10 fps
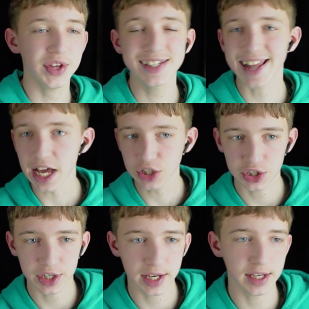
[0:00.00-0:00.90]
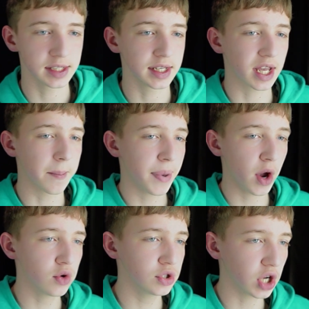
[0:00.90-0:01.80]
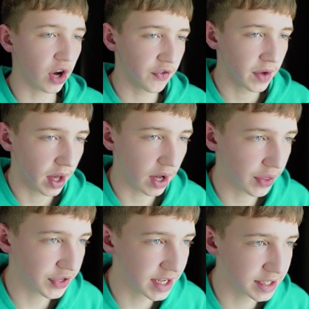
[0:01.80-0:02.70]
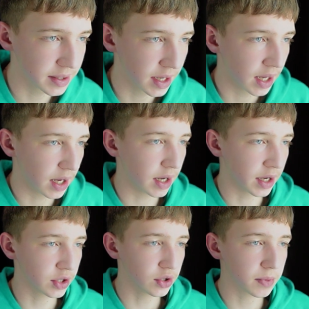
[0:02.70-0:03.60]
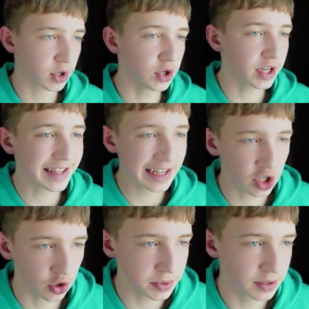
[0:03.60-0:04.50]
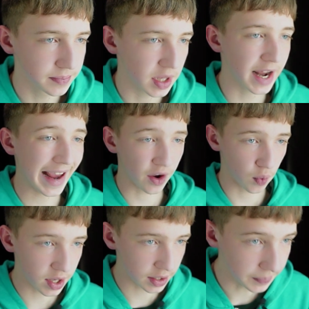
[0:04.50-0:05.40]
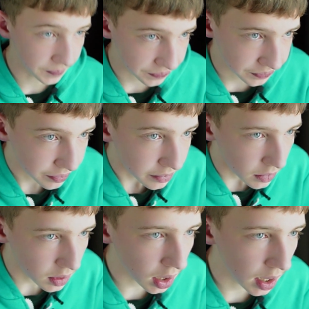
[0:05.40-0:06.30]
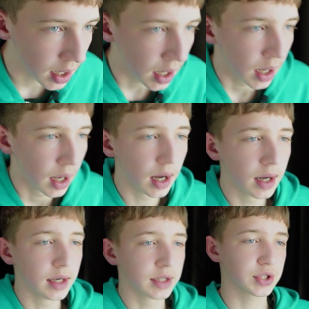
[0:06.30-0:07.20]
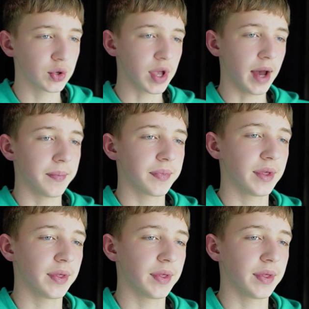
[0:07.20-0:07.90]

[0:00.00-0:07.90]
This dungeon is composed of these unit cubes in a grid. Uh, so yeah,